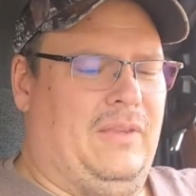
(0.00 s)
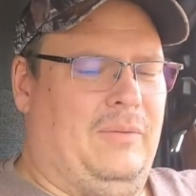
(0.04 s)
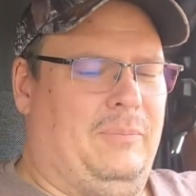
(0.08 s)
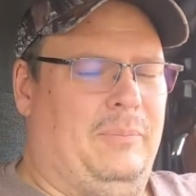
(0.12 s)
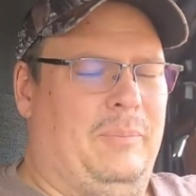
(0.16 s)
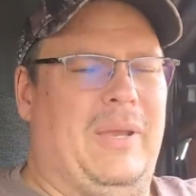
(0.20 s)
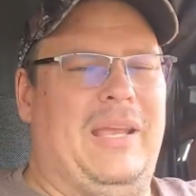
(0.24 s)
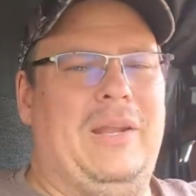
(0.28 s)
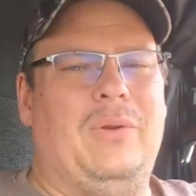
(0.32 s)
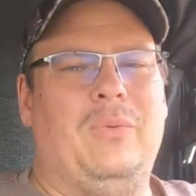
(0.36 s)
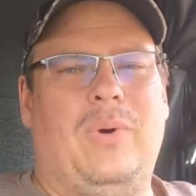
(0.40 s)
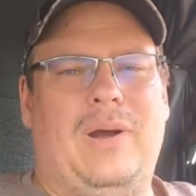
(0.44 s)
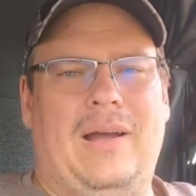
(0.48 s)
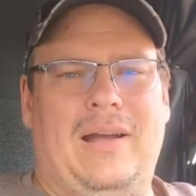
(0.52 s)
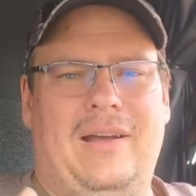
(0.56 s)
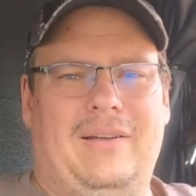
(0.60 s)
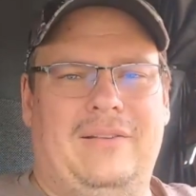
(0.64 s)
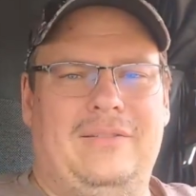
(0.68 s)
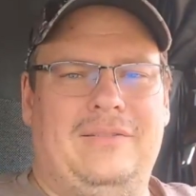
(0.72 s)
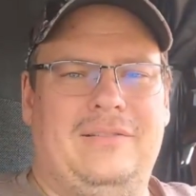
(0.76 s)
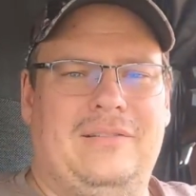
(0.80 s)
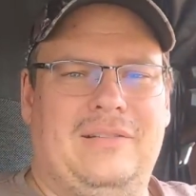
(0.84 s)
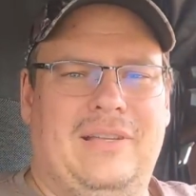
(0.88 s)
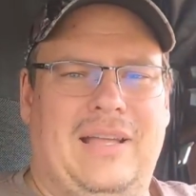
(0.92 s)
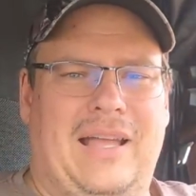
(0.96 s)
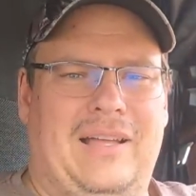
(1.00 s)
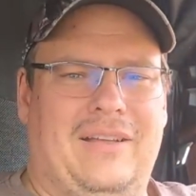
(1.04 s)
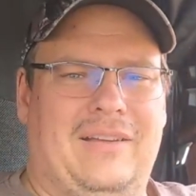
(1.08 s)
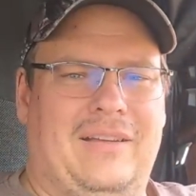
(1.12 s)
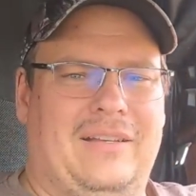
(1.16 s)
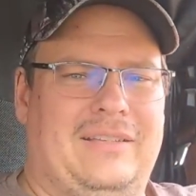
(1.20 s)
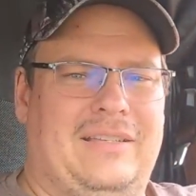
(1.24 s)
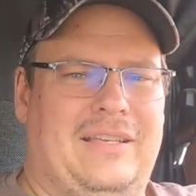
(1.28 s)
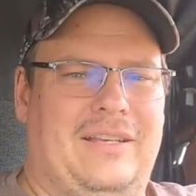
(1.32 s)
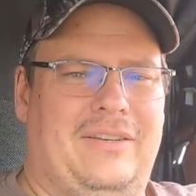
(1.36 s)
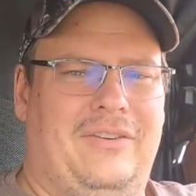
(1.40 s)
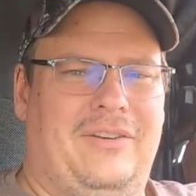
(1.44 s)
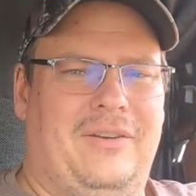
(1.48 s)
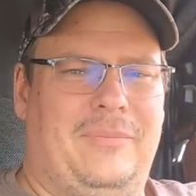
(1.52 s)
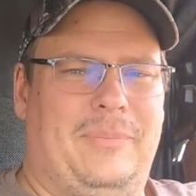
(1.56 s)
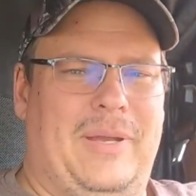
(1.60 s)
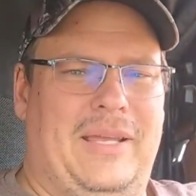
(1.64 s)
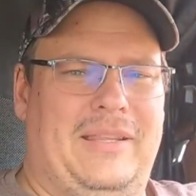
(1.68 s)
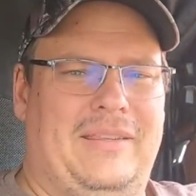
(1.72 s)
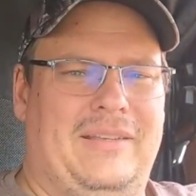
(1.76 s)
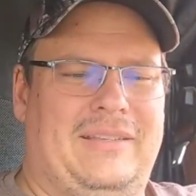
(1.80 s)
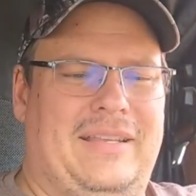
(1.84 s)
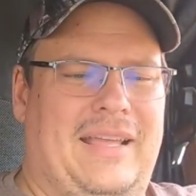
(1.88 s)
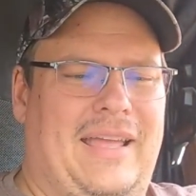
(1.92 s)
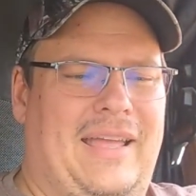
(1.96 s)
Meanwhile, I'll continue to pay
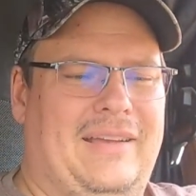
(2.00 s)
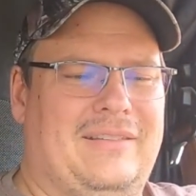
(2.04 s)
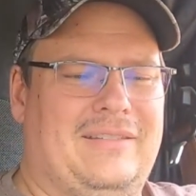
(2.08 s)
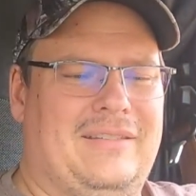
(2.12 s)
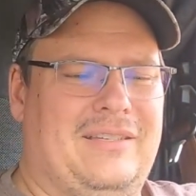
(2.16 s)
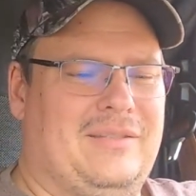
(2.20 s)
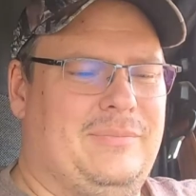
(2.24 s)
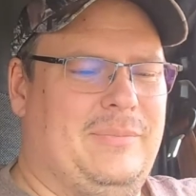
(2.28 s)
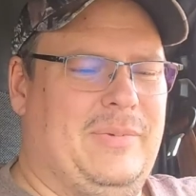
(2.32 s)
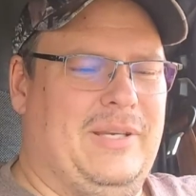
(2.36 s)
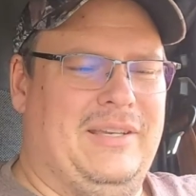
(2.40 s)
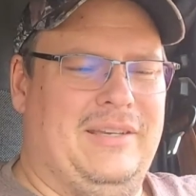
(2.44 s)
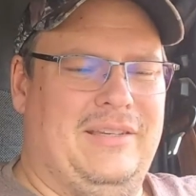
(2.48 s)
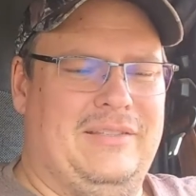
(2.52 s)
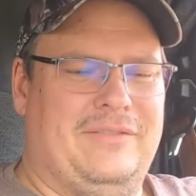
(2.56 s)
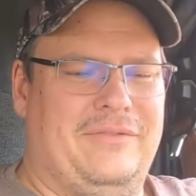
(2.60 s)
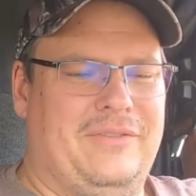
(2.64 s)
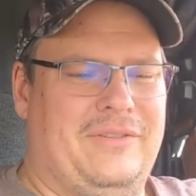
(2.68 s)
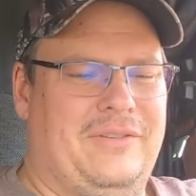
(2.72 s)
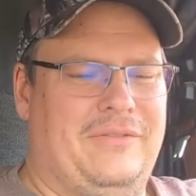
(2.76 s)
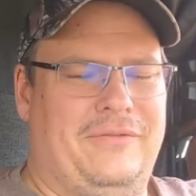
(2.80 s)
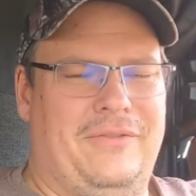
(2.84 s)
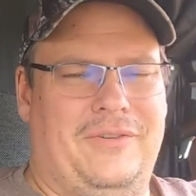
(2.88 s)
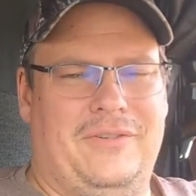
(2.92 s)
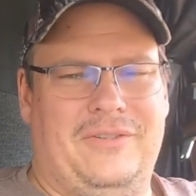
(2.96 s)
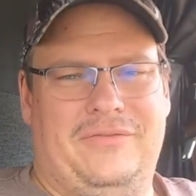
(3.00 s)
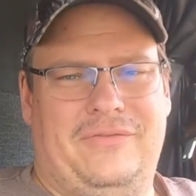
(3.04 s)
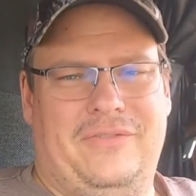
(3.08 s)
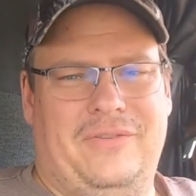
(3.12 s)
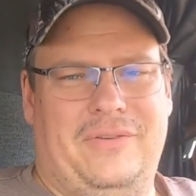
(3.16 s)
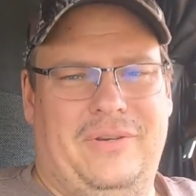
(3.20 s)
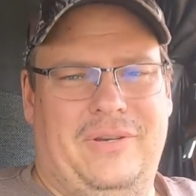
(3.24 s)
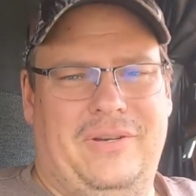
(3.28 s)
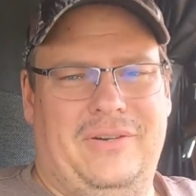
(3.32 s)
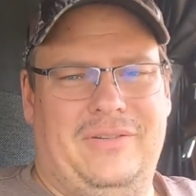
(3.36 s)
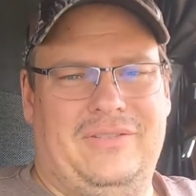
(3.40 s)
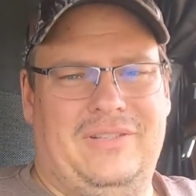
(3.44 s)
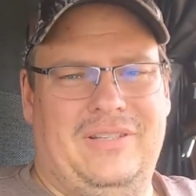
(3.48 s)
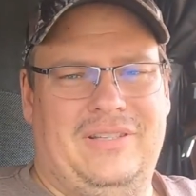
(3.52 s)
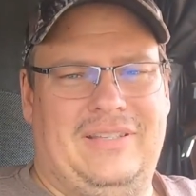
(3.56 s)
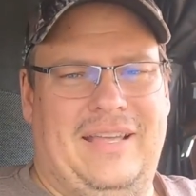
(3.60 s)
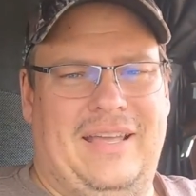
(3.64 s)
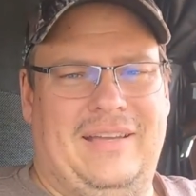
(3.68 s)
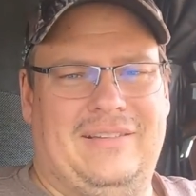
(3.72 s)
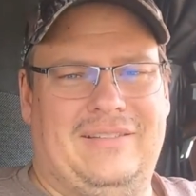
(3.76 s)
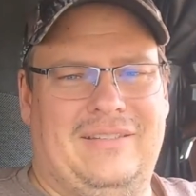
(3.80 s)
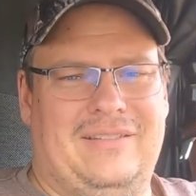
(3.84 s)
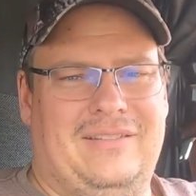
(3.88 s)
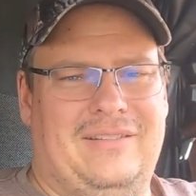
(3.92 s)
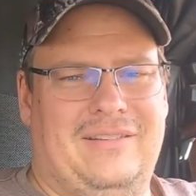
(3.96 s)
the taxes, because for the first few years the
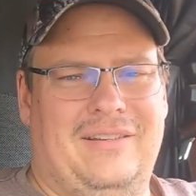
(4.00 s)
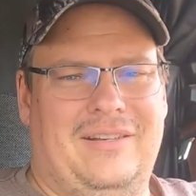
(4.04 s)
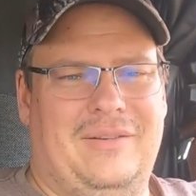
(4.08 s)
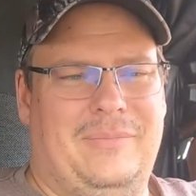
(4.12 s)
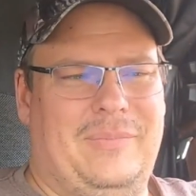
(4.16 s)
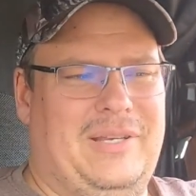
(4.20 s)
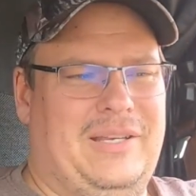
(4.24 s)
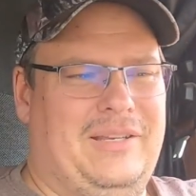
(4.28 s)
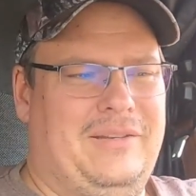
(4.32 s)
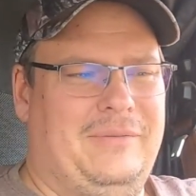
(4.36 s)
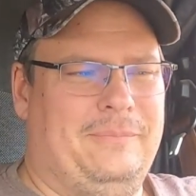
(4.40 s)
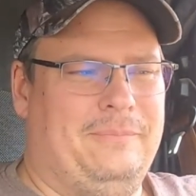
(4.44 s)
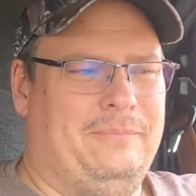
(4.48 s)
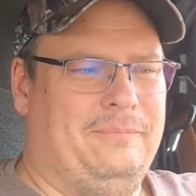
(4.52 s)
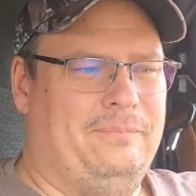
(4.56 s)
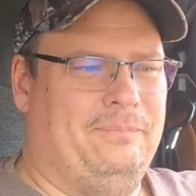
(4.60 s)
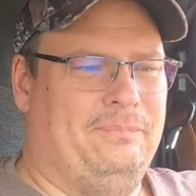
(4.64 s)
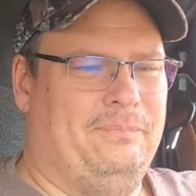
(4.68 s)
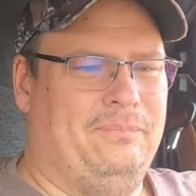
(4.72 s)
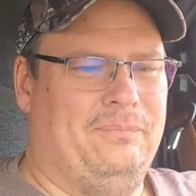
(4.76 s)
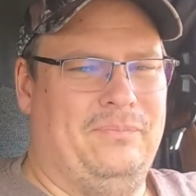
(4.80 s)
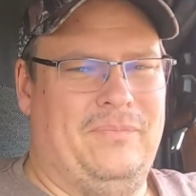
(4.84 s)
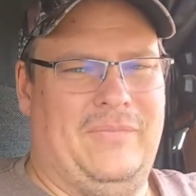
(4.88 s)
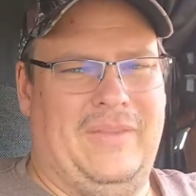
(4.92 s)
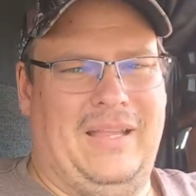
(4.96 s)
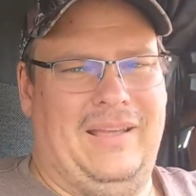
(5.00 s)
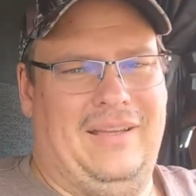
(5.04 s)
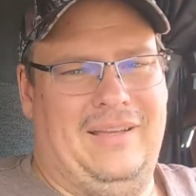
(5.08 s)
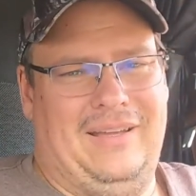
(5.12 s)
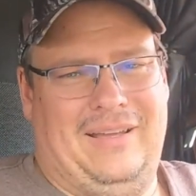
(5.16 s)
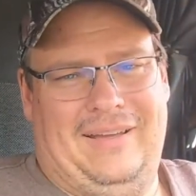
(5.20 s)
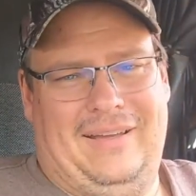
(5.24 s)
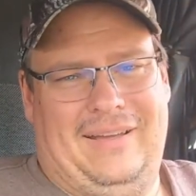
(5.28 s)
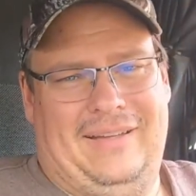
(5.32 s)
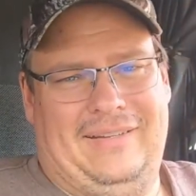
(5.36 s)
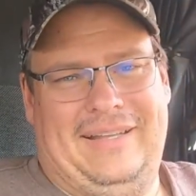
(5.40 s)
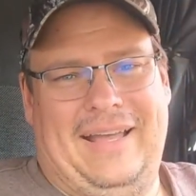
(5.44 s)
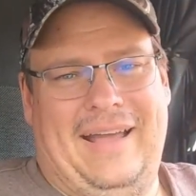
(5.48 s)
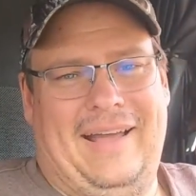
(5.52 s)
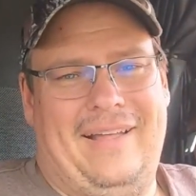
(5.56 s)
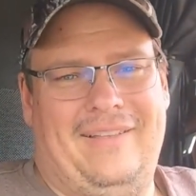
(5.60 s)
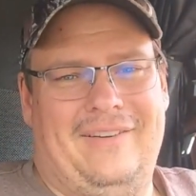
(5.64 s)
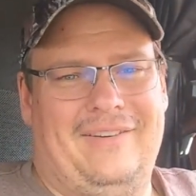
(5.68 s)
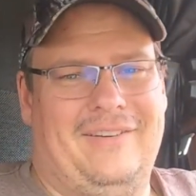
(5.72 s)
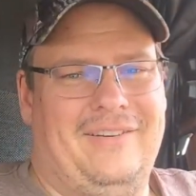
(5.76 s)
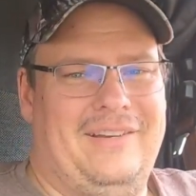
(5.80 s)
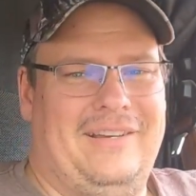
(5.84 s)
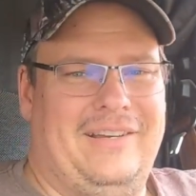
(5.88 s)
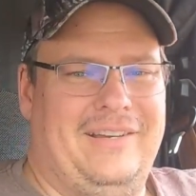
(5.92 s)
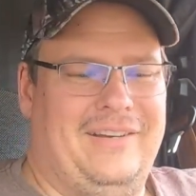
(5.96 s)
taxes are going to be
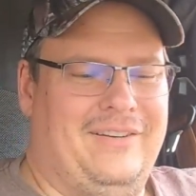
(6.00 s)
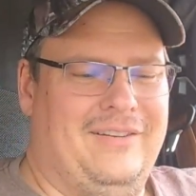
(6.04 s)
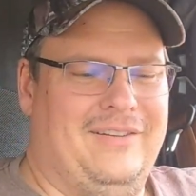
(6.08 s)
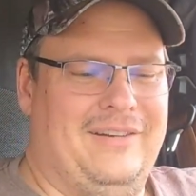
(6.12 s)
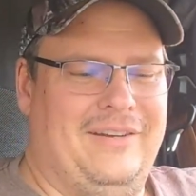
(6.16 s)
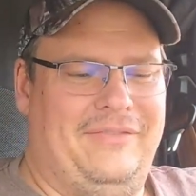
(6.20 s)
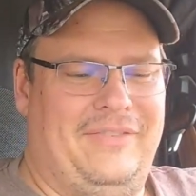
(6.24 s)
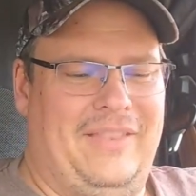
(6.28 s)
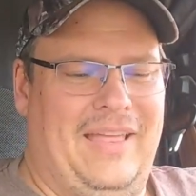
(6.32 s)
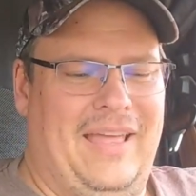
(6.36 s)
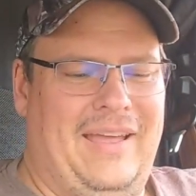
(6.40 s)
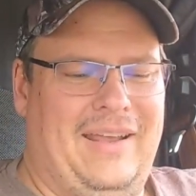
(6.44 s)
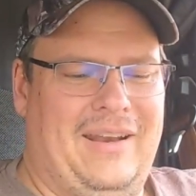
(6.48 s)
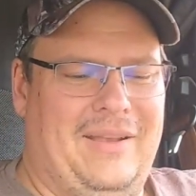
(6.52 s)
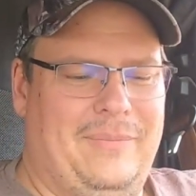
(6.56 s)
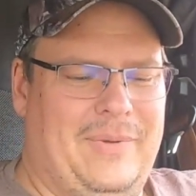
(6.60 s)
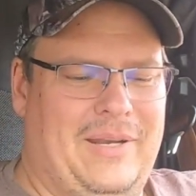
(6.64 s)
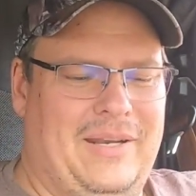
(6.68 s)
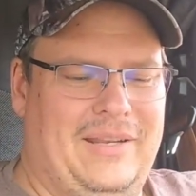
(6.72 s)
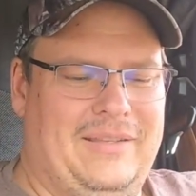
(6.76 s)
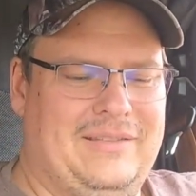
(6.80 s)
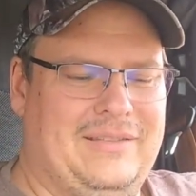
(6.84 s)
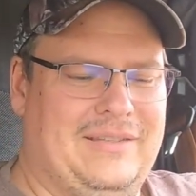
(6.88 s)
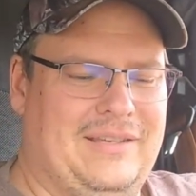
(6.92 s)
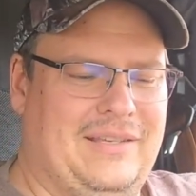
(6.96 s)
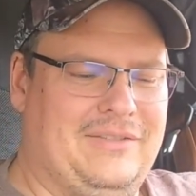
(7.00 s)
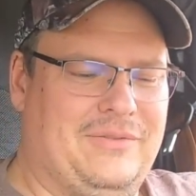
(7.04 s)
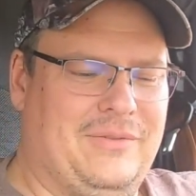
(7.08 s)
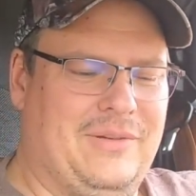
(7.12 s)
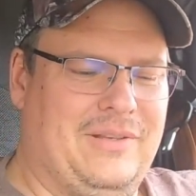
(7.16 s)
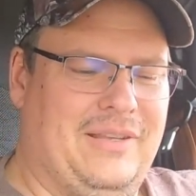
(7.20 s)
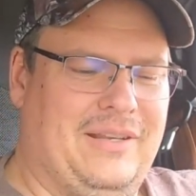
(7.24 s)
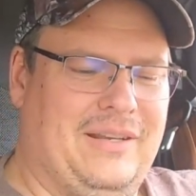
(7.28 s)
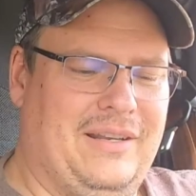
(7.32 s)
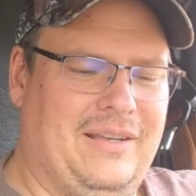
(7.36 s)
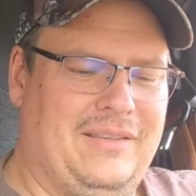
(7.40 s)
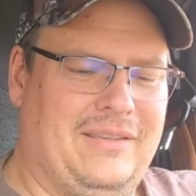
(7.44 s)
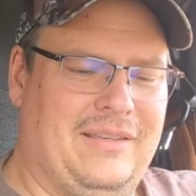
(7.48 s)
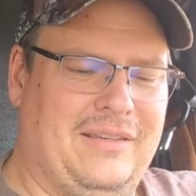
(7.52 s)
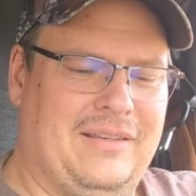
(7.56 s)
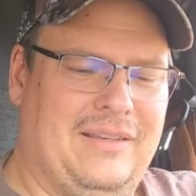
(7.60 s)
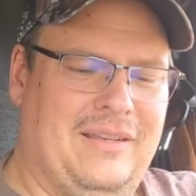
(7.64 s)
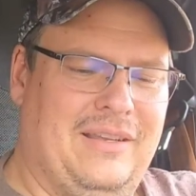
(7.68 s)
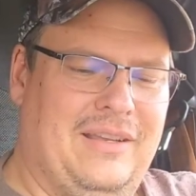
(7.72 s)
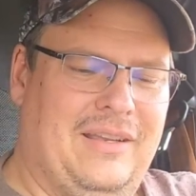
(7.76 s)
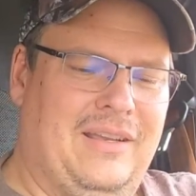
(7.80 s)
$1 a year, if that. I mean, it's really nothing.